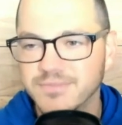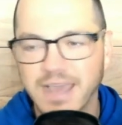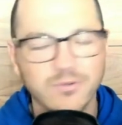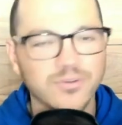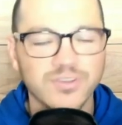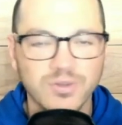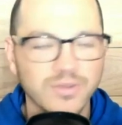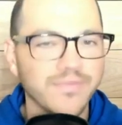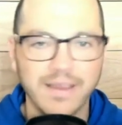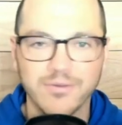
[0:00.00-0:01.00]
kind of return the
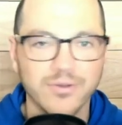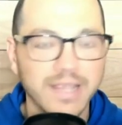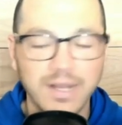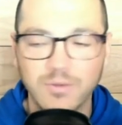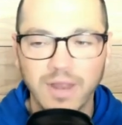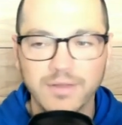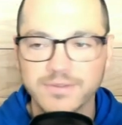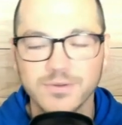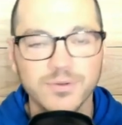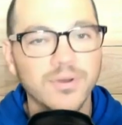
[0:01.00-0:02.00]
favor in round
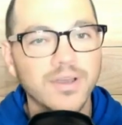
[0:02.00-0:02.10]
2.